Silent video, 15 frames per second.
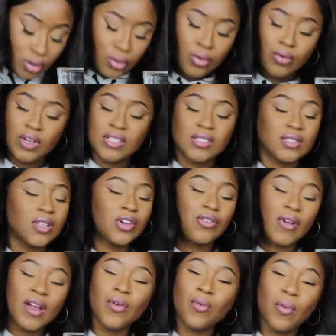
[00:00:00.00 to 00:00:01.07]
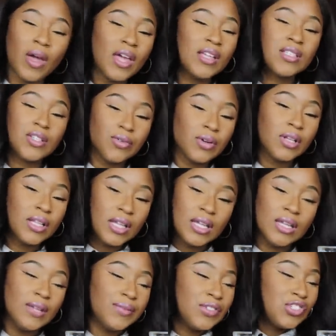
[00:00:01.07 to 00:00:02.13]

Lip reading: Ooh, this is a great way to relieve